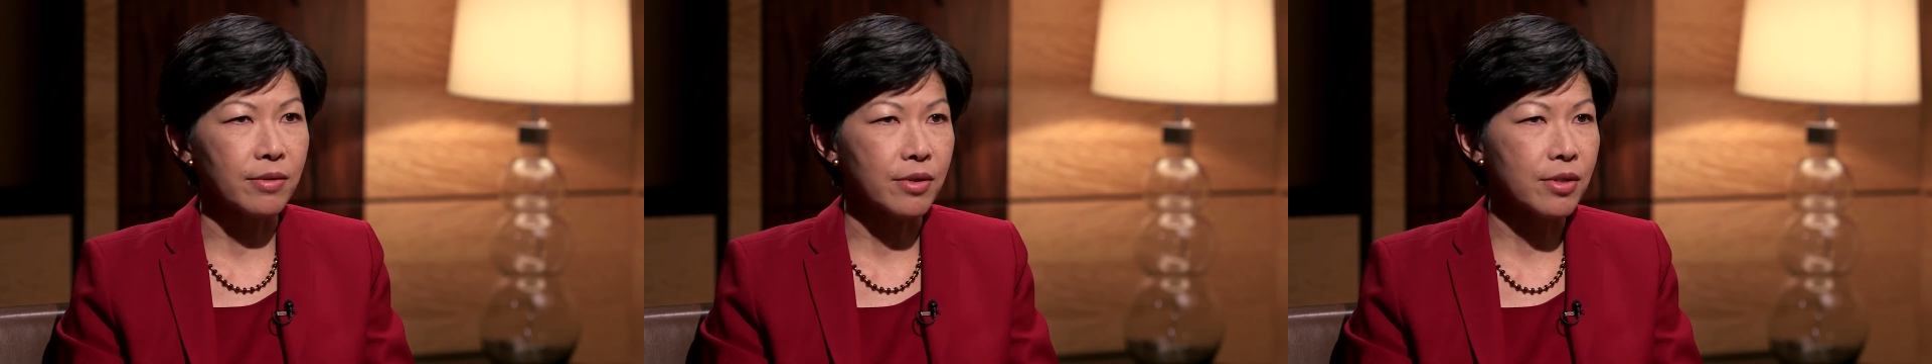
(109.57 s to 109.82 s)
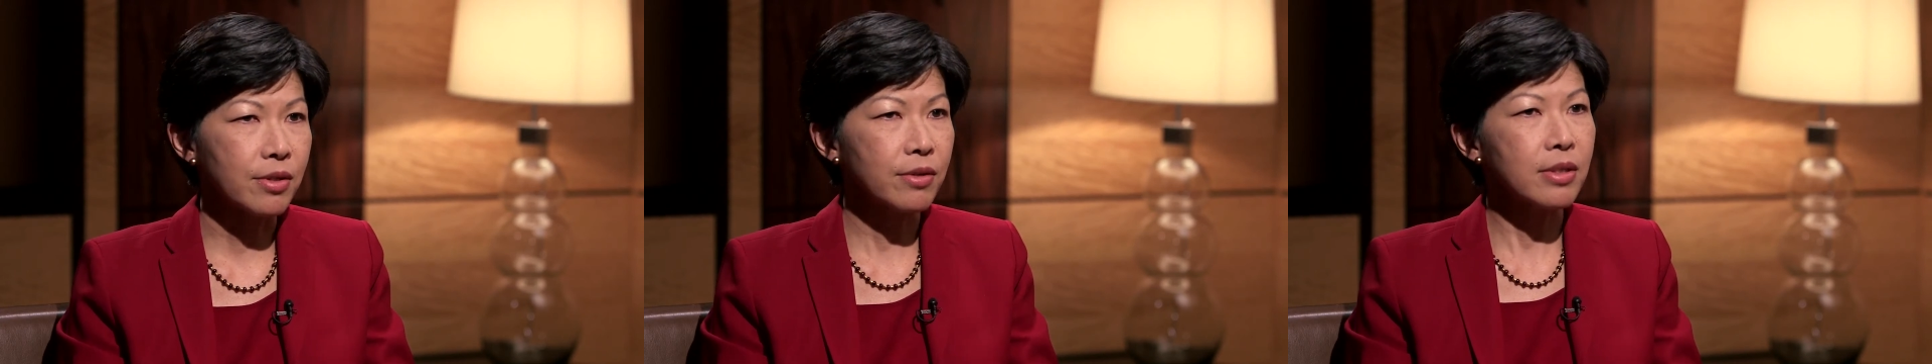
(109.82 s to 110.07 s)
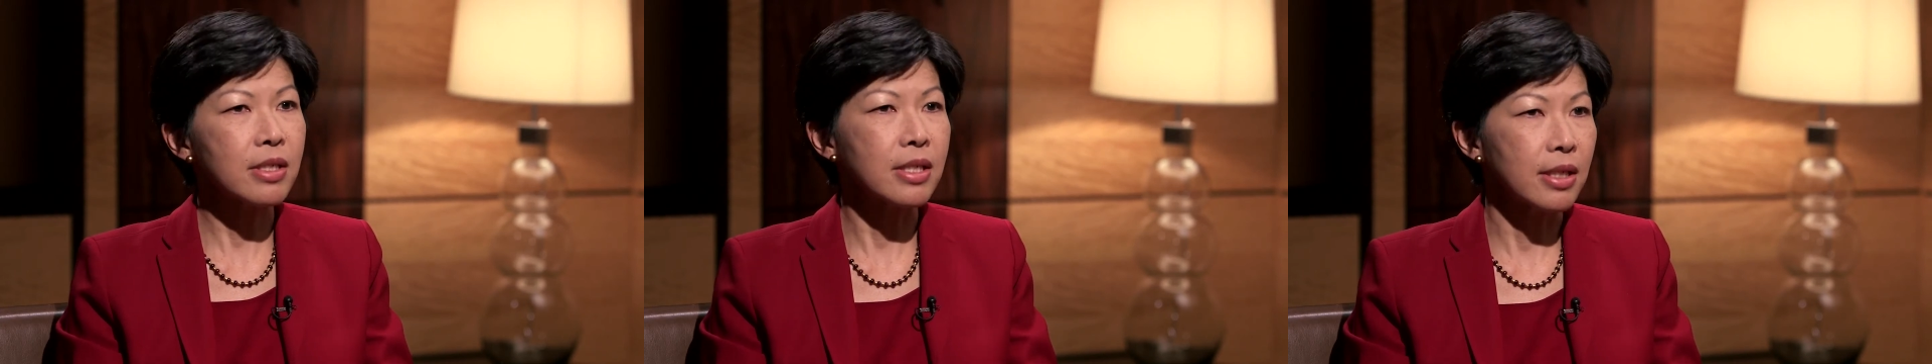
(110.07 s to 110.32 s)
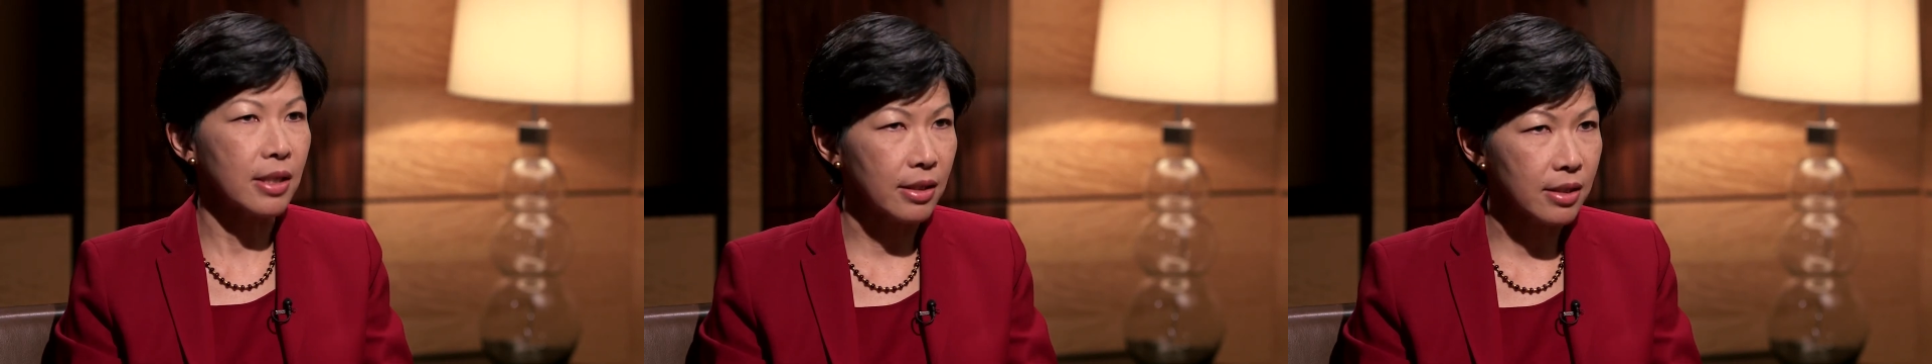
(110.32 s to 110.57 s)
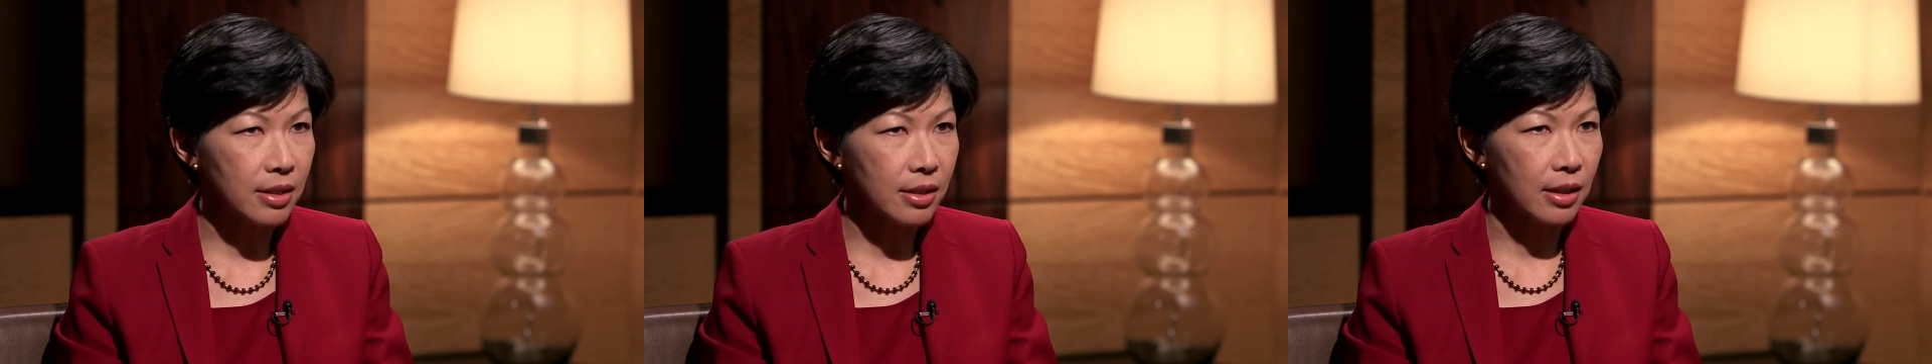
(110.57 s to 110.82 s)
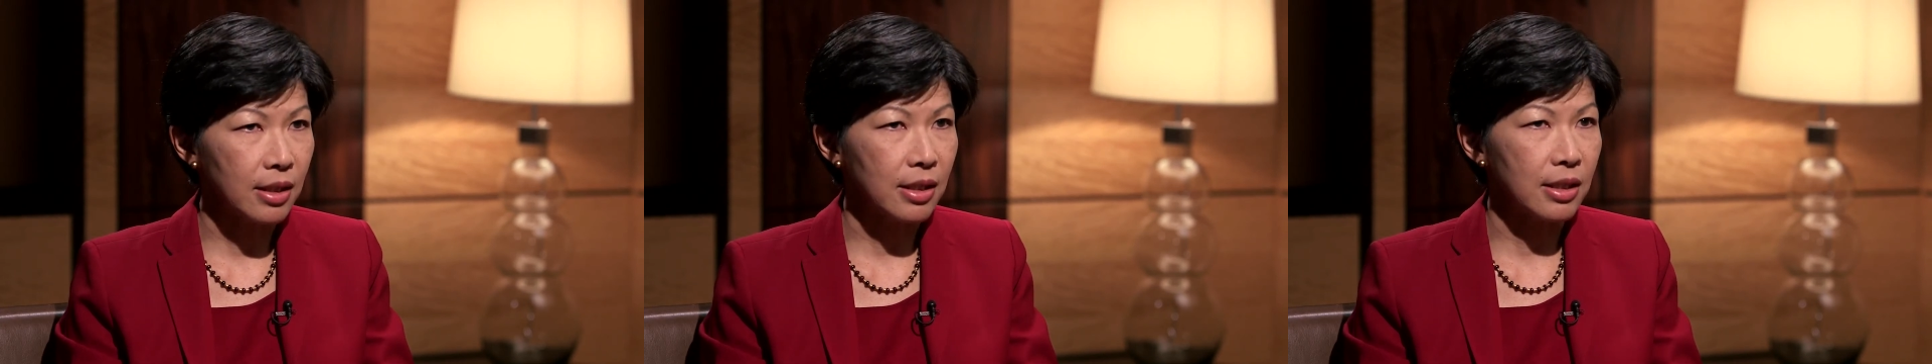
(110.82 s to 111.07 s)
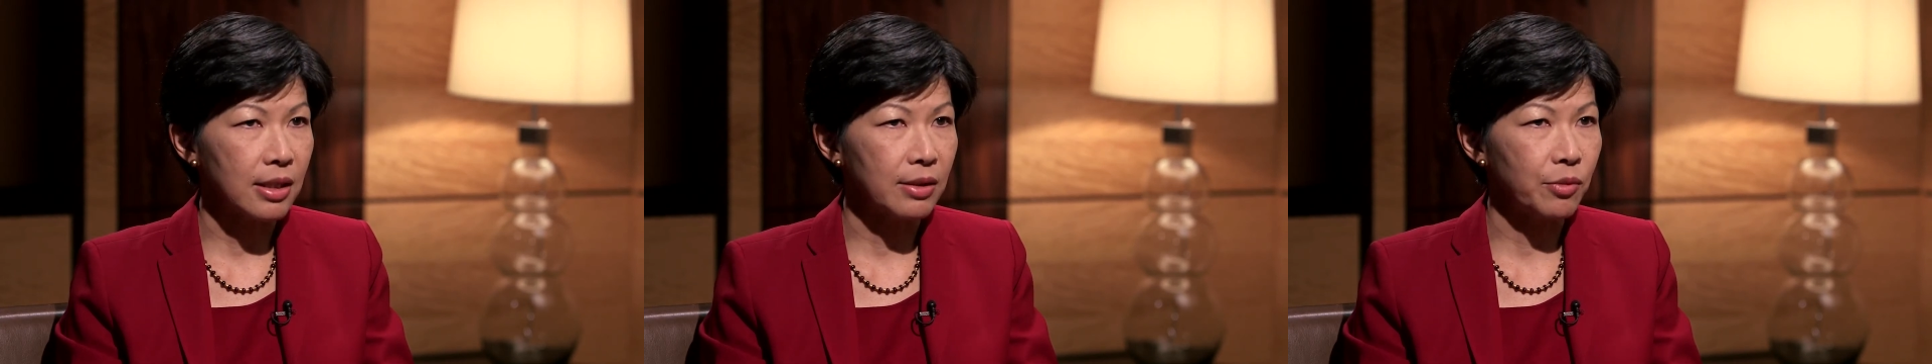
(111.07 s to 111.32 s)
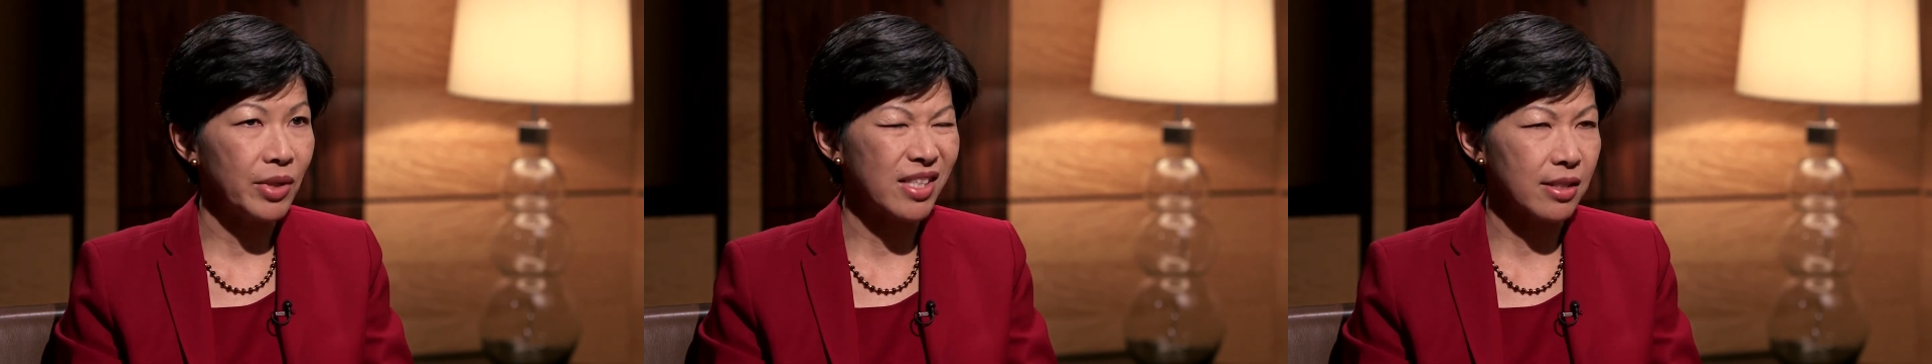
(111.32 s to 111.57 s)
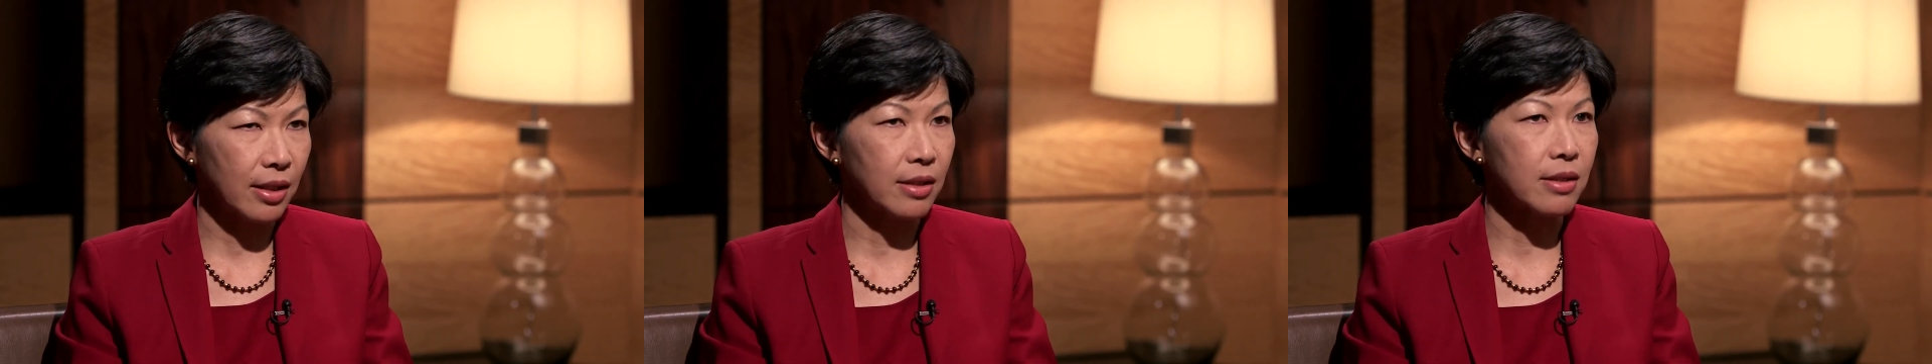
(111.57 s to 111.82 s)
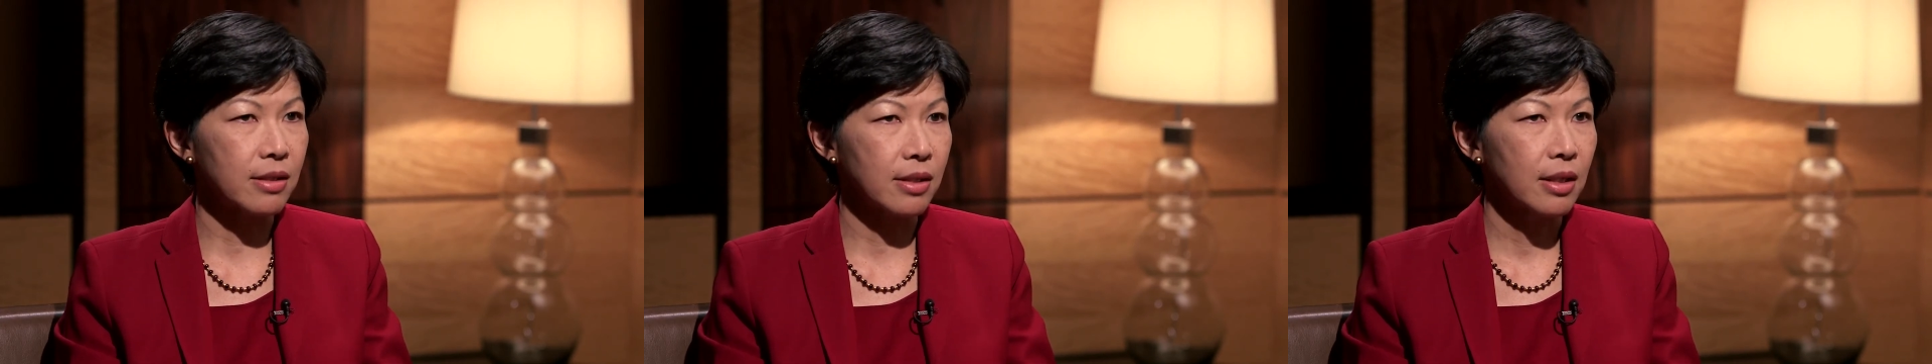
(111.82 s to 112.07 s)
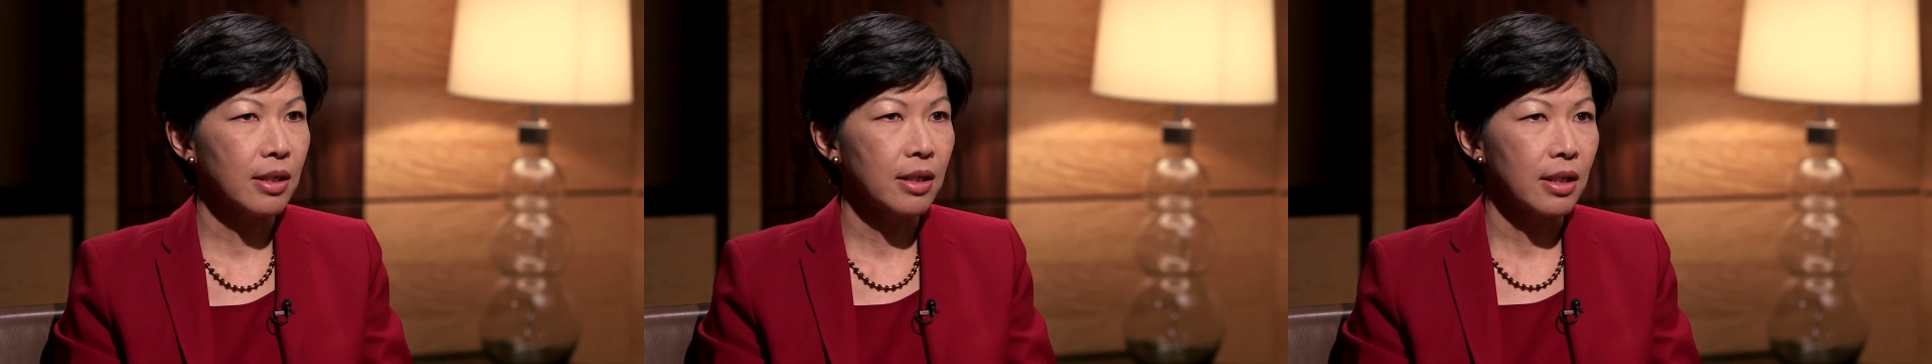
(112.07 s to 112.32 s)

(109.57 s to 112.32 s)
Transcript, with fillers: or certainty that's uh, we sense